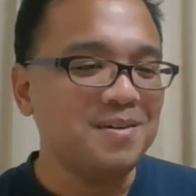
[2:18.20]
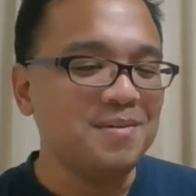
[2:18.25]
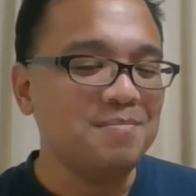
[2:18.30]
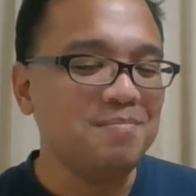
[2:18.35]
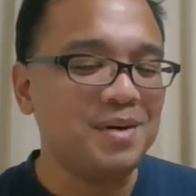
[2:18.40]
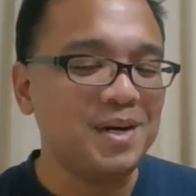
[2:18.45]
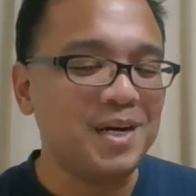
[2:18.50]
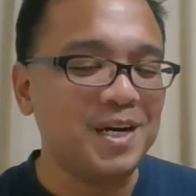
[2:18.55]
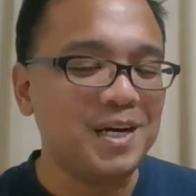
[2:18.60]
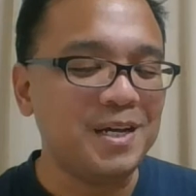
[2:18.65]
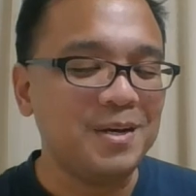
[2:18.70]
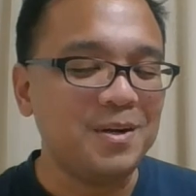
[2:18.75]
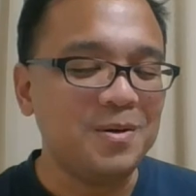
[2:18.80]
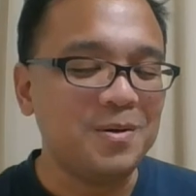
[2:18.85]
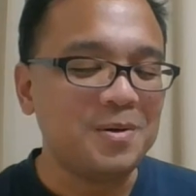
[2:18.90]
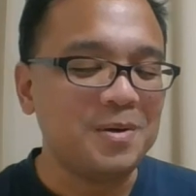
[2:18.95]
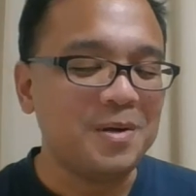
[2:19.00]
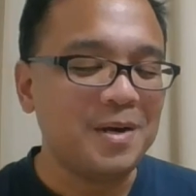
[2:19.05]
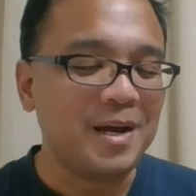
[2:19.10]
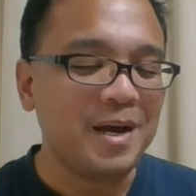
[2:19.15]
but
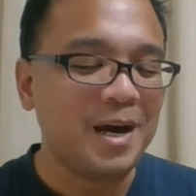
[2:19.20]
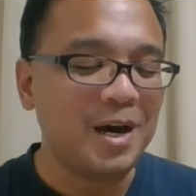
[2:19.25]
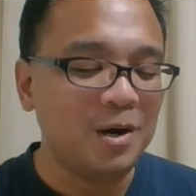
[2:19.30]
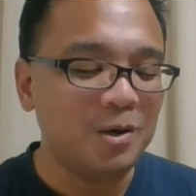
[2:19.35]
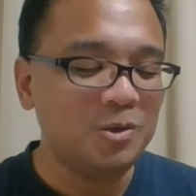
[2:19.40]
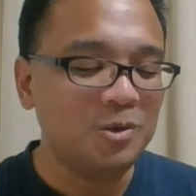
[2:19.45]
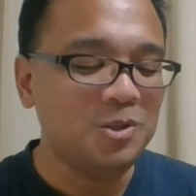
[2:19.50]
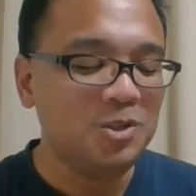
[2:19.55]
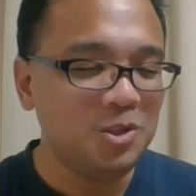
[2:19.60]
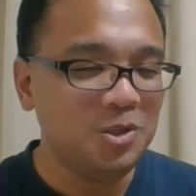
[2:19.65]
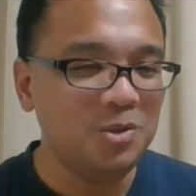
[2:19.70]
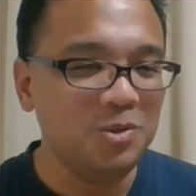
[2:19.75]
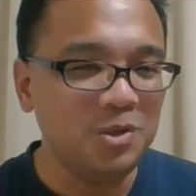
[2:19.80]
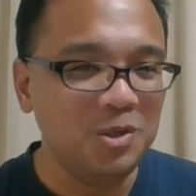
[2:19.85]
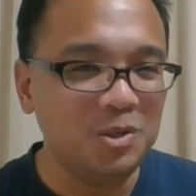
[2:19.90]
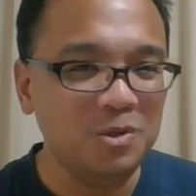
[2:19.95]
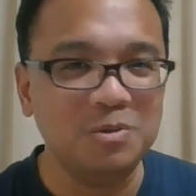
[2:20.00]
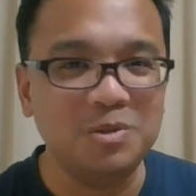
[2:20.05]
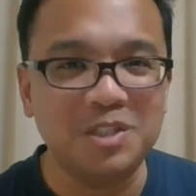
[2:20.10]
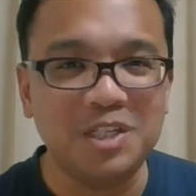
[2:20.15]
how do
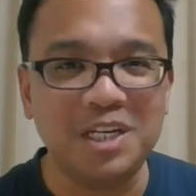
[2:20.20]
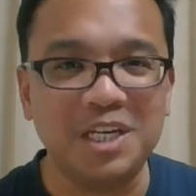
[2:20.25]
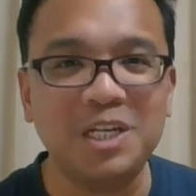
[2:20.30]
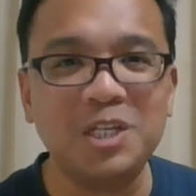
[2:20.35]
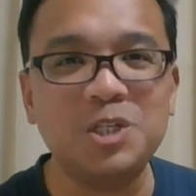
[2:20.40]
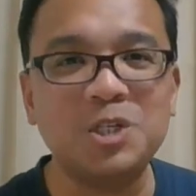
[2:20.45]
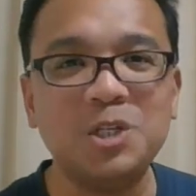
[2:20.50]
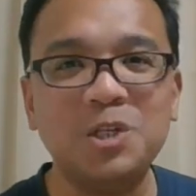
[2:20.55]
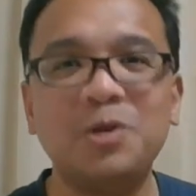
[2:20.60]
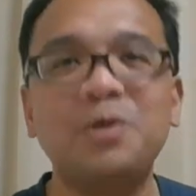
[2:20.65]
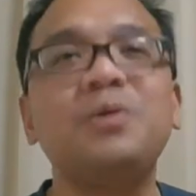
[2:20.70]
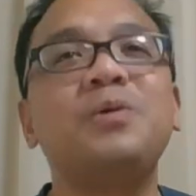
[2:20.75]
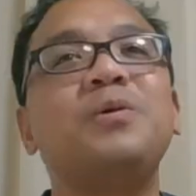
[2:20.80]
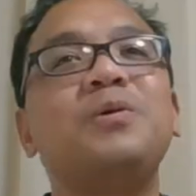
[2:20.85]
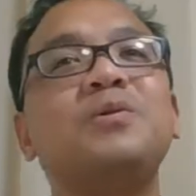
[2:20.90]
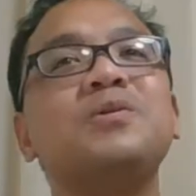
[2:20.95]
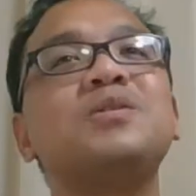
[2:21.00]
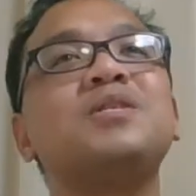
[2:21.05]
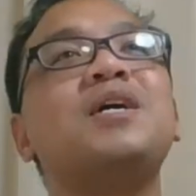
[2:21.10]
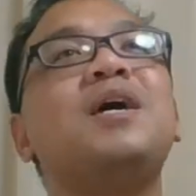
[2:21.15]
you teach
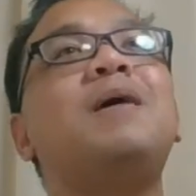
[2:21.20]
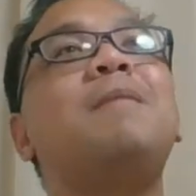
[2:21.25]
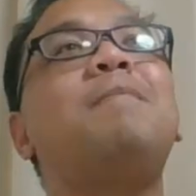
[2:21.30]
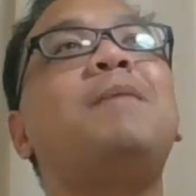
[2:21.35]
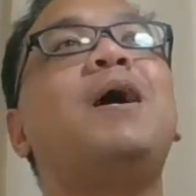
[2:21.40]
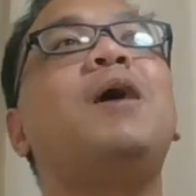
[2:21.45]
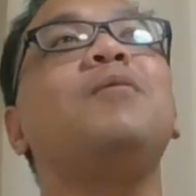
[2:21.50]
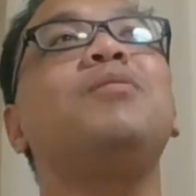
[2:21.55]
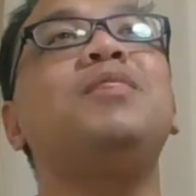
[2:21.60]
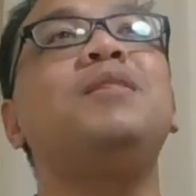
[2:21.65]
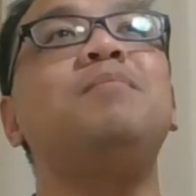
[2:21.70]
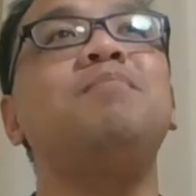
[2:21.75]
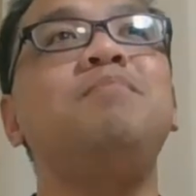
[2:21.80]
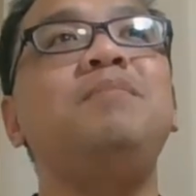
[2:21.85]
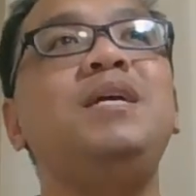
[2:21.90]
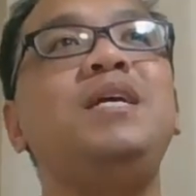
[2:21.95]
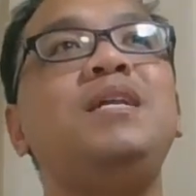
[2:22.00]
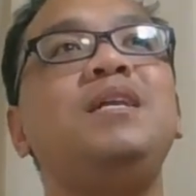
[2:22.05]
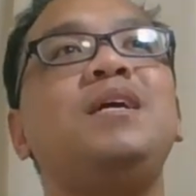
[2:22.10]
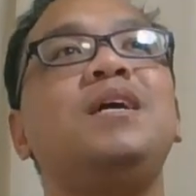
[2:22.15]
learners about the
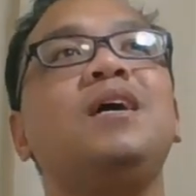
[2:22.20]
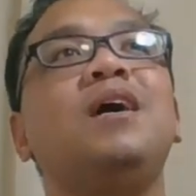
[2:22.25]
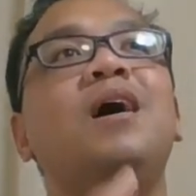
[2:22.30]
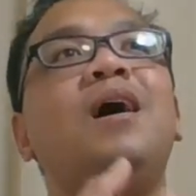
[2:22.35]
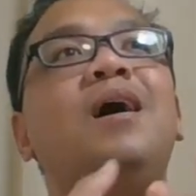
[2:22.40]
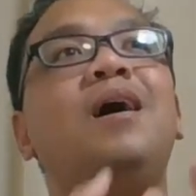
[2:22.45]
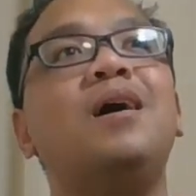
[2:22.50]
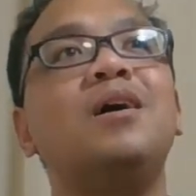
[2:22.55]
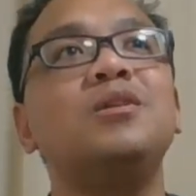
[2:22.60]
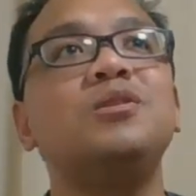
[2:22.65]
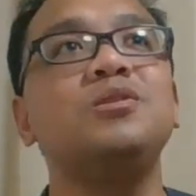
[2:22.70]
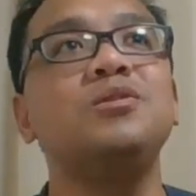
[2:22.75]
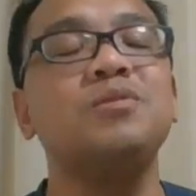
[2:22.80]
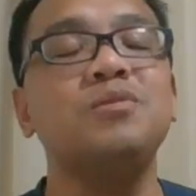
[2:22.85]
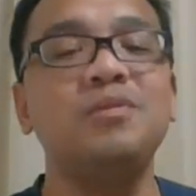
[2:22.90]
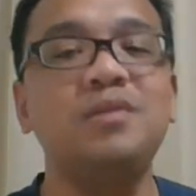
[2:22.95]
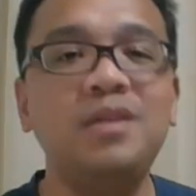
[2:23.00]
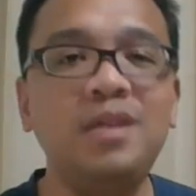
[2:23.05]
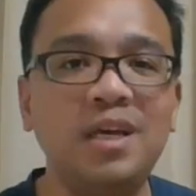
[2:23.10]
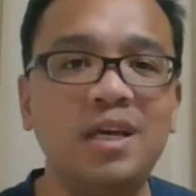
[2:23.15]
meaning
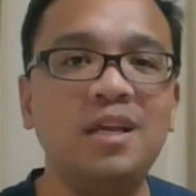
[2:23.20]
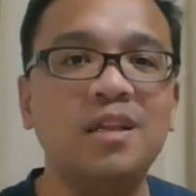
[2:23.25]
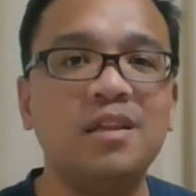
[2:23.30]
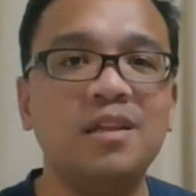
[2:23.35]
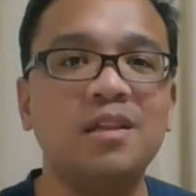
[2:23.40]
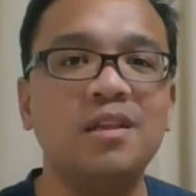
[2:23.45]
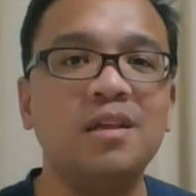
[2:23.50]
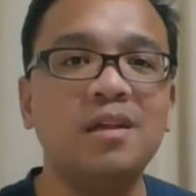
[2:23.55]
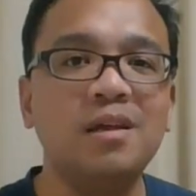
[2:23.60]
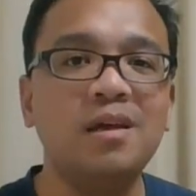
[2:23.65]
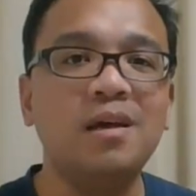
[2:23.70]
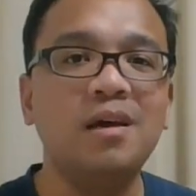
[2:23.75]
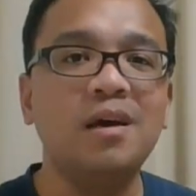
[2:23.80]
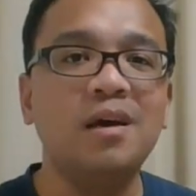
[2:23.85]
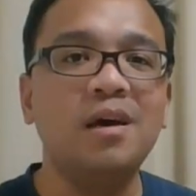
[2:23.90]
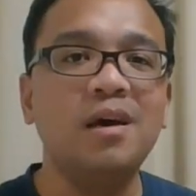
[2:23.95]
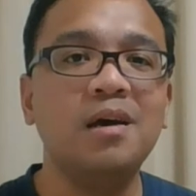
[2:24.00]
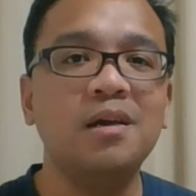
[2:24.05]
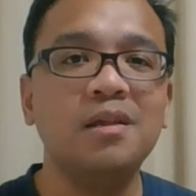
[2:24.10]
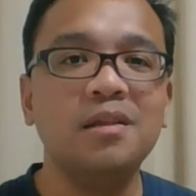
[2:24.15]
underneath
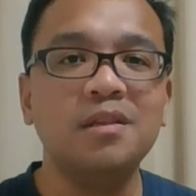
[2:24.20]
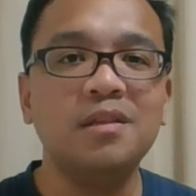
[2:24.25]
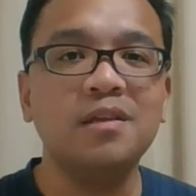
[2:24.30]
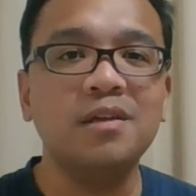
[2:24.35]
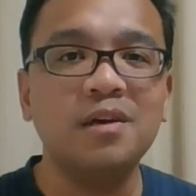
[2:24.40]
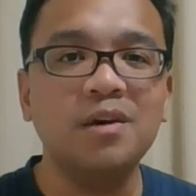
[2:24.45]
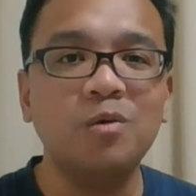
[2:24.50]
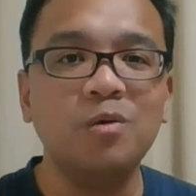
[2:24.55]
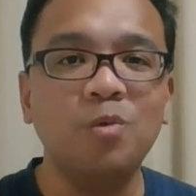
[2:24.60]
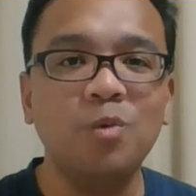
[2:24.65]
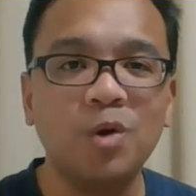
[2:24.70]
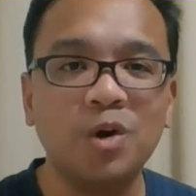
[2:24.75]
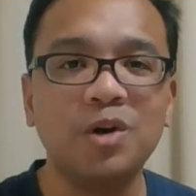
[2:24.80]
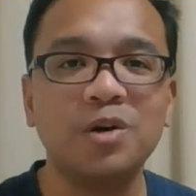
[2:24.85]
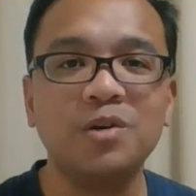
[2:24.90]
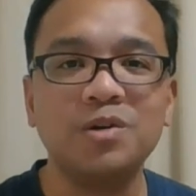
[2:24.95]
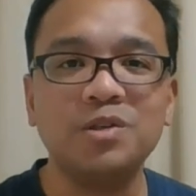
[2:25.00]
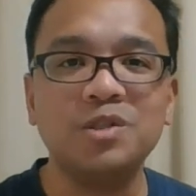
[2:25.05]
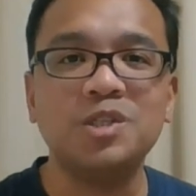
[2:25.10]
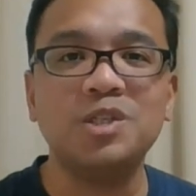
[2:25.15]
the
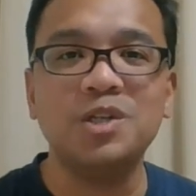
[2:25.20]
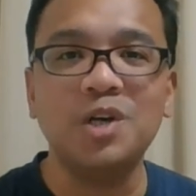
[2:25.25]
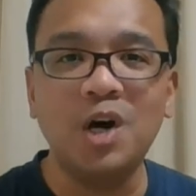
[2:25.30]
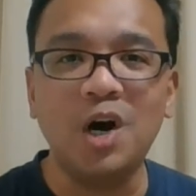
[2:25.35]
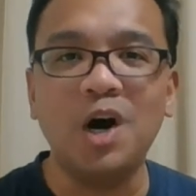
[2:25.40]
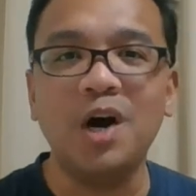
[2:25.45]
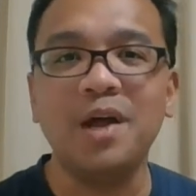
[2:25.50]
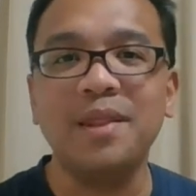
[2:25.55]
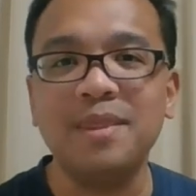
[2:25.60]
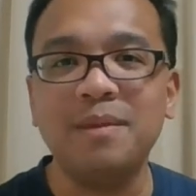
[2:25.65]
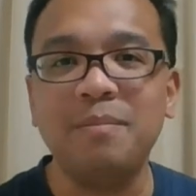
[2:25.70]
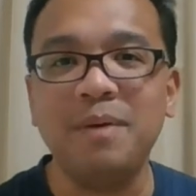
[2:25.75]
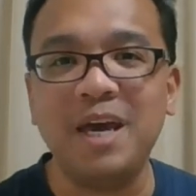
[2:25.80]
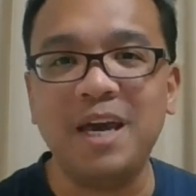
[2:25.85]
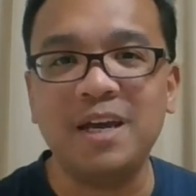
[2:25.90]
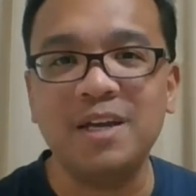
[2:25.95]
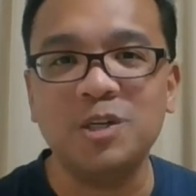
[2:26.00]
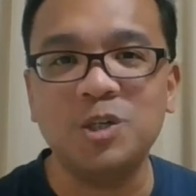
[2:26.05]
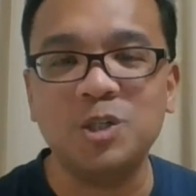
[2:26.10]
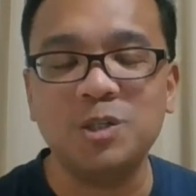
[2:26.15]
words on the
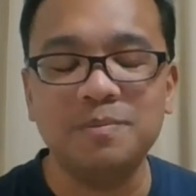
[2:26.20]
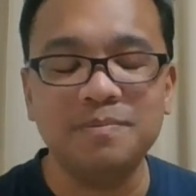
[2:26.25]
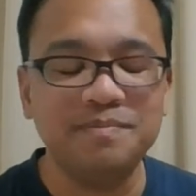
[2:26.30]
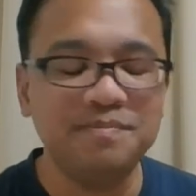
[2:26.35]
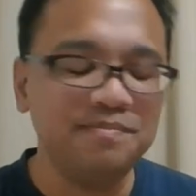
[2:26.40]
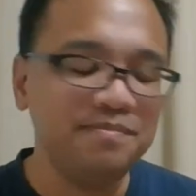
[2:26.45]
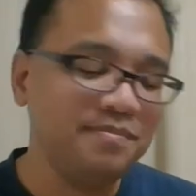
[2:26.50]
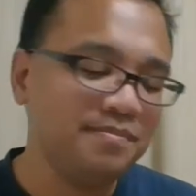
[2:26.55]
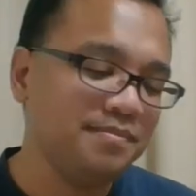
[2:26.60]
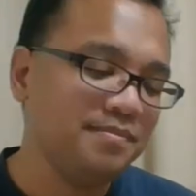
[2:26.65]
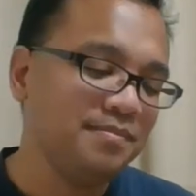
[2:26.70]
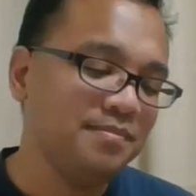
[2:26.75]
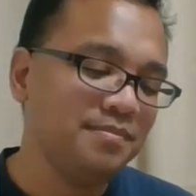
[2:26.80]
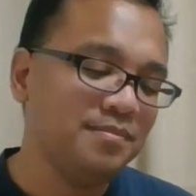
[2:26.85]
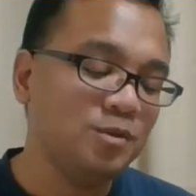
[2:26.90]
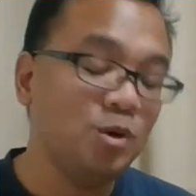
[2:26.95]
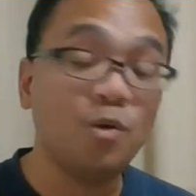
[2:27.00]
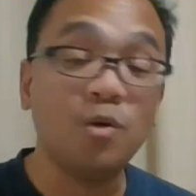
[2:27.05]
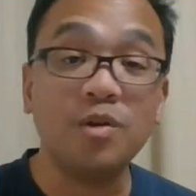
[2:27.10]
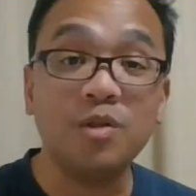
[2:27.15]
page
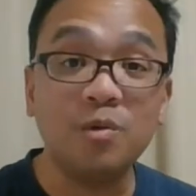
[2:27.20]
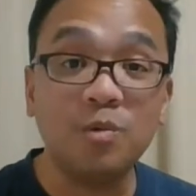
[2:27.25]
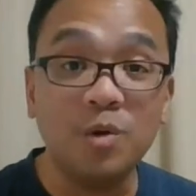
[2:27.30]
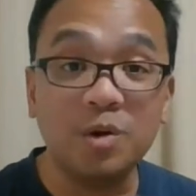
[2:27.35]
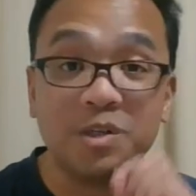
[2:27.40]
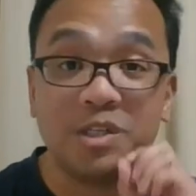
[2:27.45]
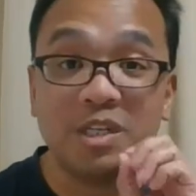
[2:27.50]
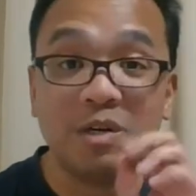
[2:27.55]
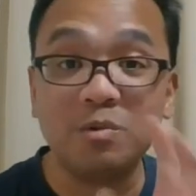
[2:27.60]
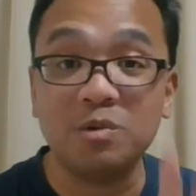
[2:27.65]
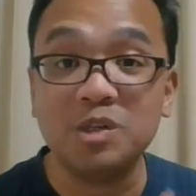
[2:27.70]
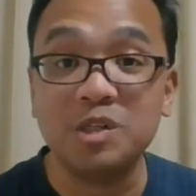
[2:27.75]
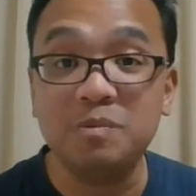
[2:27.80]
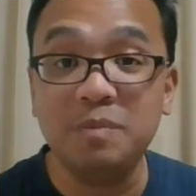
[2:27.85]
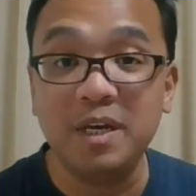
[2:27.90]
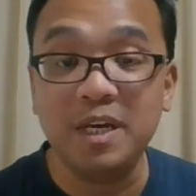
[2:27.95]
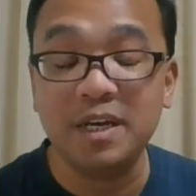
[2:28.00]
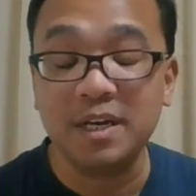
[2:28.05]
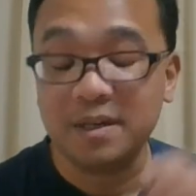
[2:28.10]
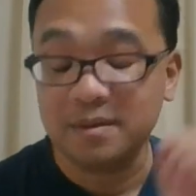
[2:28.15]
or the words that we're
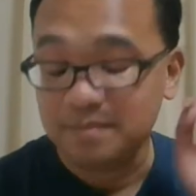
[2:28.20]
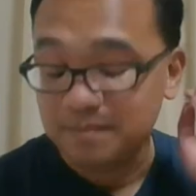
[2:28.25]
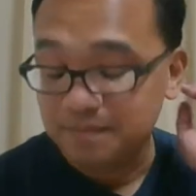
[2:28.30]
speaking?